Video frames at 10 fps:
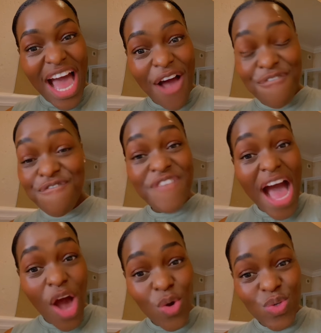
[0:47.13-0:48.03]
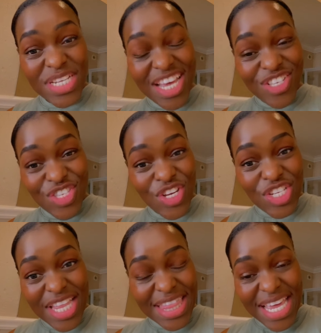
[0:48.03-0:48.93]
found
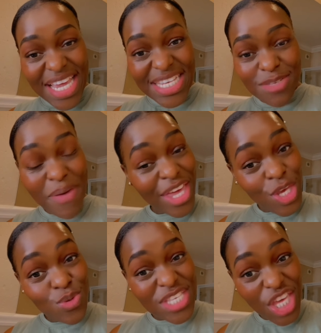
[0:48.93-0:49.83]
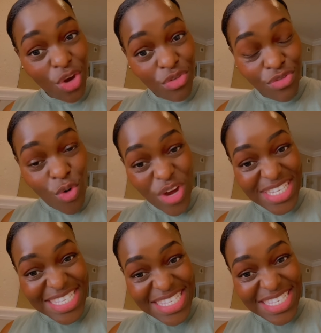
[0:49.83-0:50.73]
certain things by using your
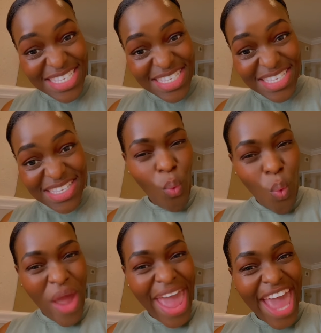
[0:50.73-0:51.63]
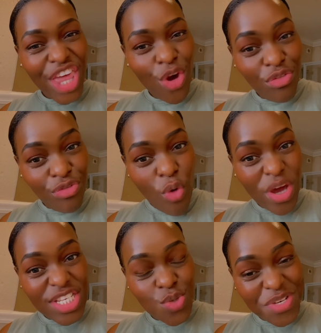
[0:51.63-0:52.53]
voice. Where your
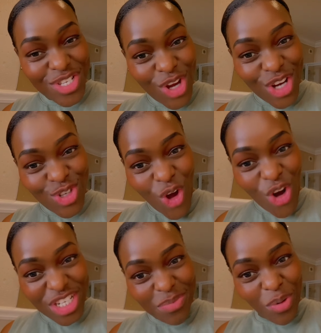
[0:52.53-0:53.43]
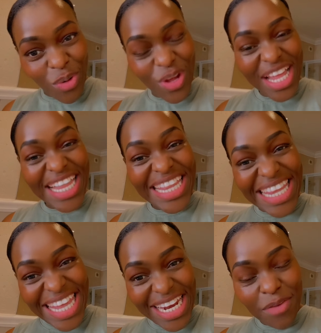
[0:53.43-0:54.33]
voice was not audible,
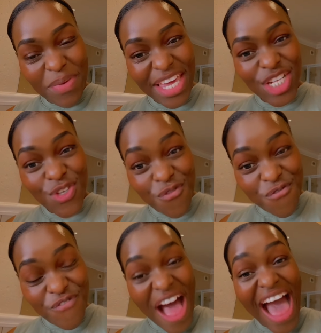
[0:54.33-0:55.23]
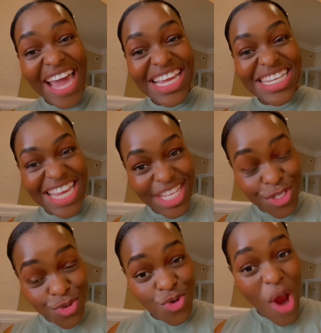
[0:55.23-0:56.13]
let it begin to find its
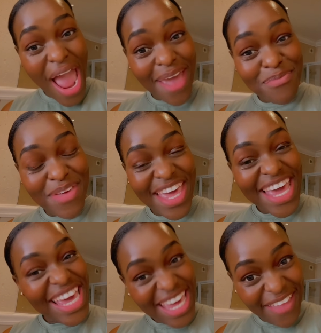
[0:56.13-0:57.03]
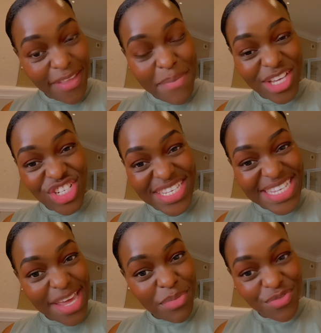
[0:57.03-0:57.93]
tribe in the matchless
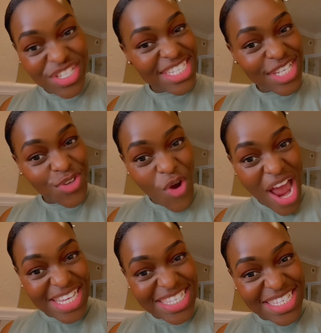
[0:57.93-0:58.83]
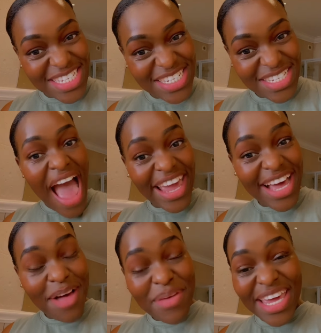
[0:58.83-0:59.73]
name of Jesus Christ. I
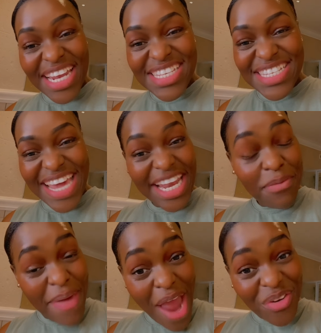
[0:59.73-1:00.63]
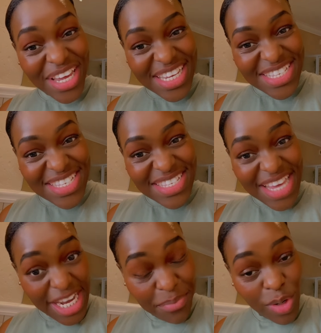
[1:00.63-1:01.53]
come against any barriers,
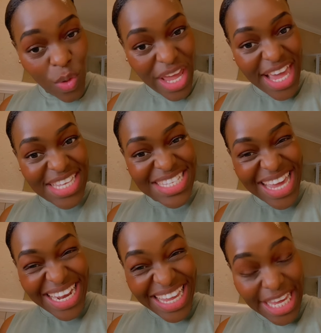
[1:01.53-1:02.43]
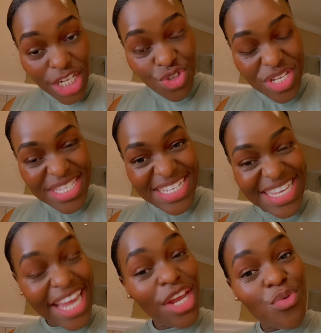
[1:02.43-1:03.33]
any blockades, any hindrances, any